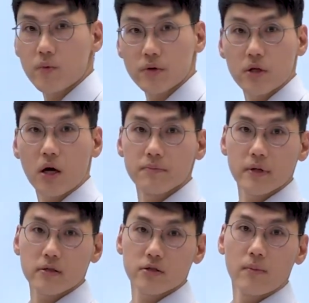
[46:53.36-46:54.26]
with the
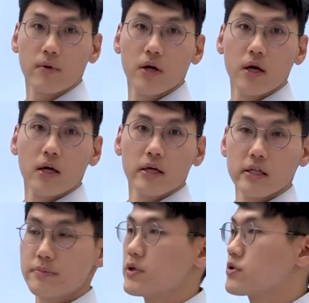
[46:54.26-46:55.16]
complex number,
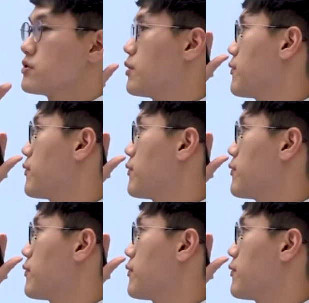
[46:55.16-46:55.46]
especially the